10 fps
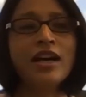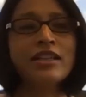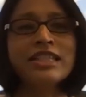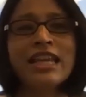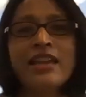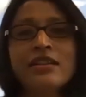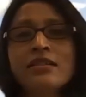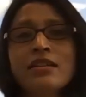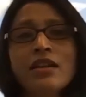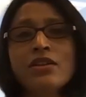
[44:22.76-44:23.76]
10
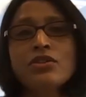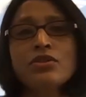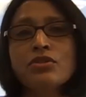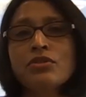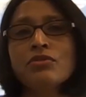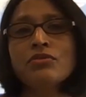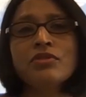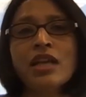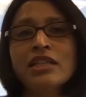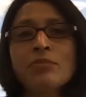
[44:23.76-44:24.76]
to
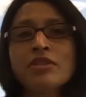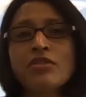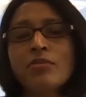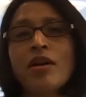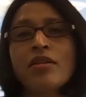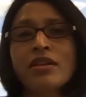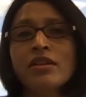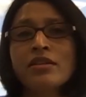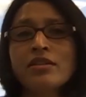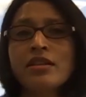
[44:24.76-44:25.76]
90% of the
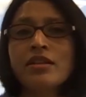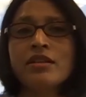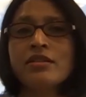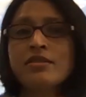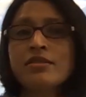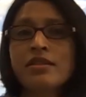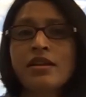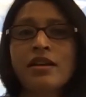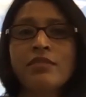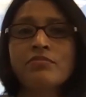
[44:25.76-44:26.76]
market is,
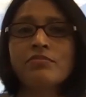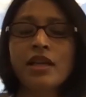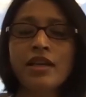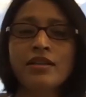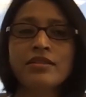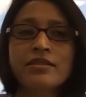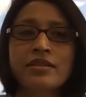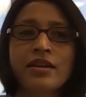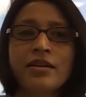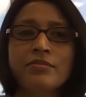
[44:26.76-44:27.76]
uh, is
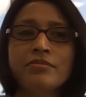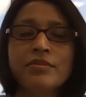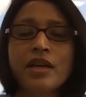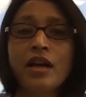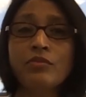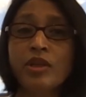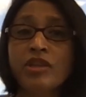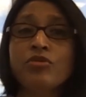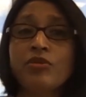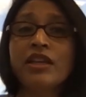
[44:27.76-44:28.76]
um, uh,
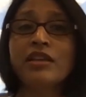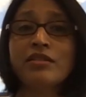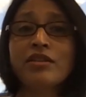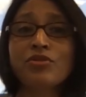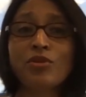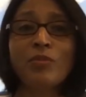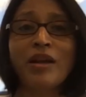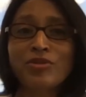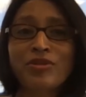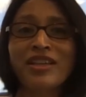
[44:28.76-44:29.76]
with three, controlled by
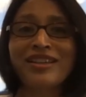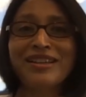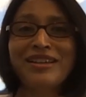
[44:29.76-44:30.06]
three.